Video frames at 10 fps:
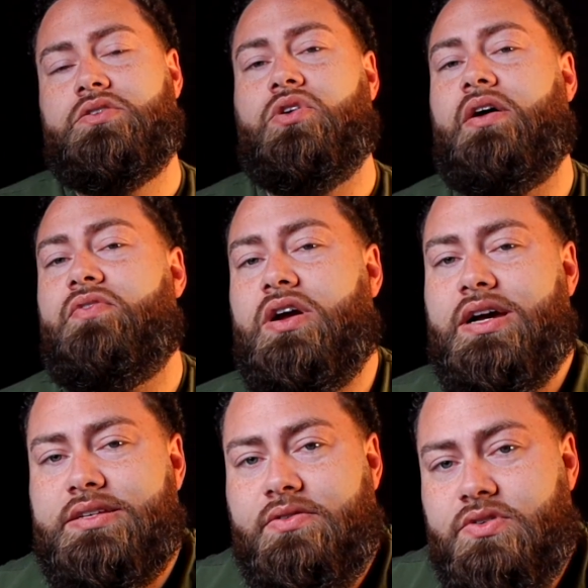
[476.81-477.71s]
So have you
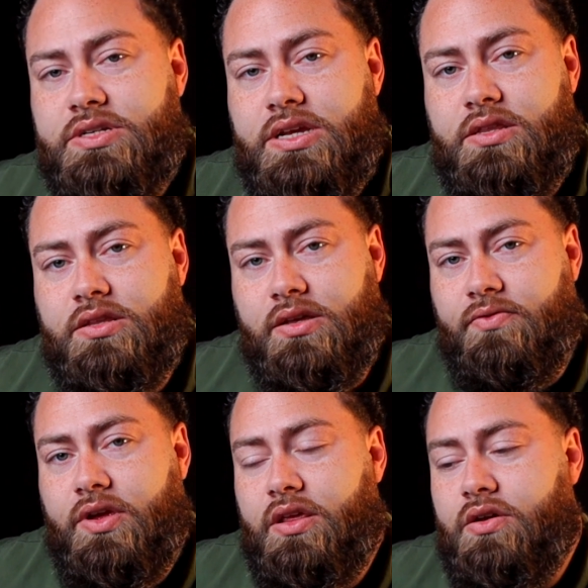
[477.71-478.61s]
guys ever seen the
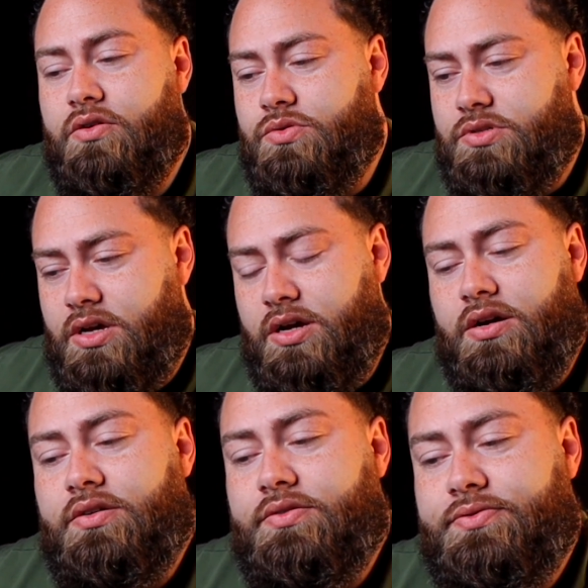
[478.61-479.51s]
videos
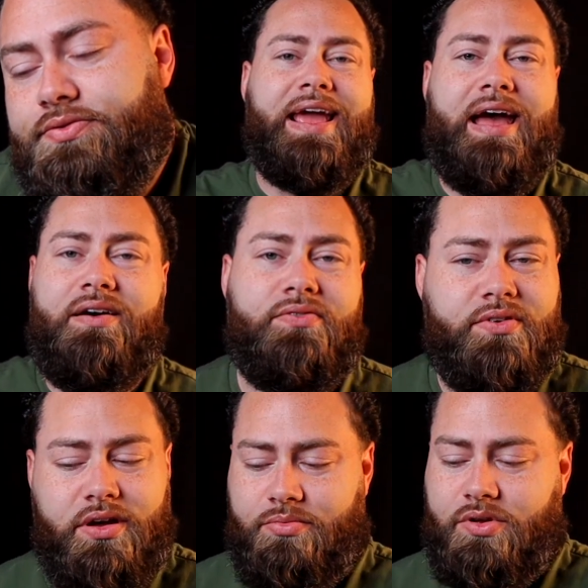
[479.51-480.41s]
of, they have
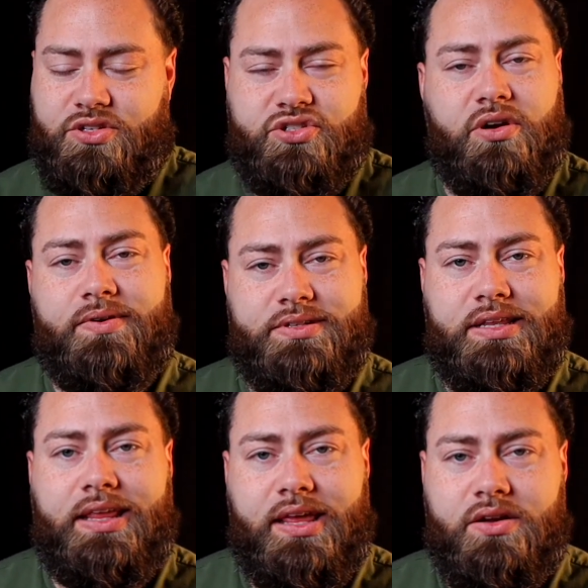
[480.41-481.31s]
a service
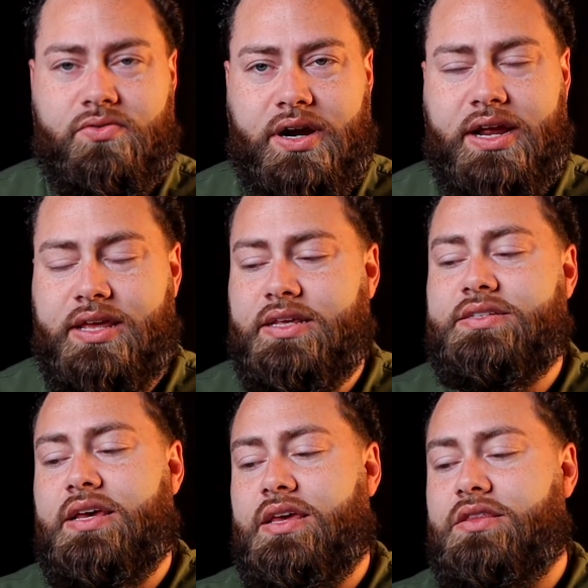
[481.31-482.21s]
that they give, right? And they
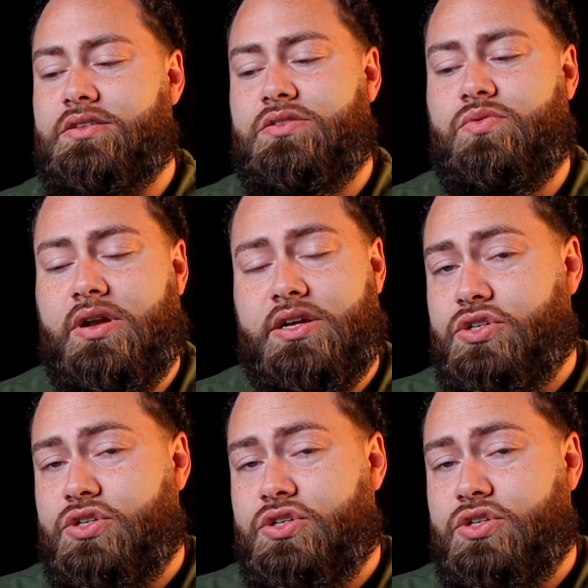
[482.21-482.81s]
say, this is what I